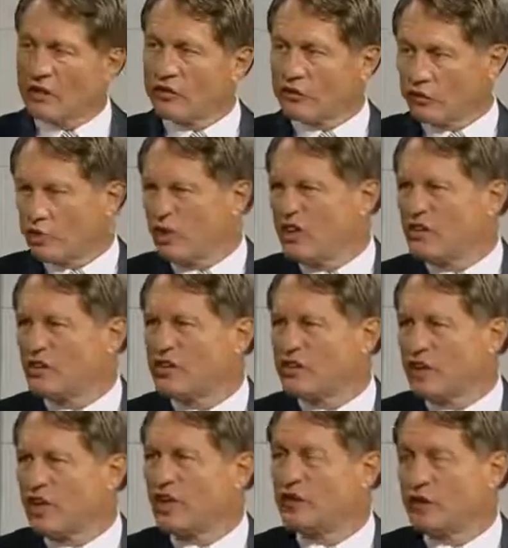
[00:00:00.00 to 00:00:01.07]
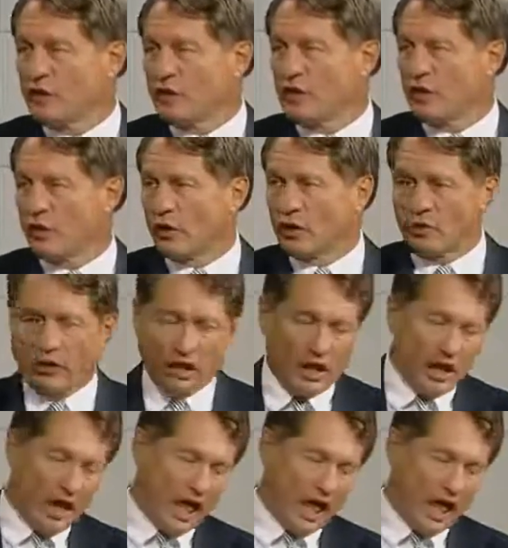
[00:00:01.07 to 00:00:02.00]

squeeze the seeds for the oil,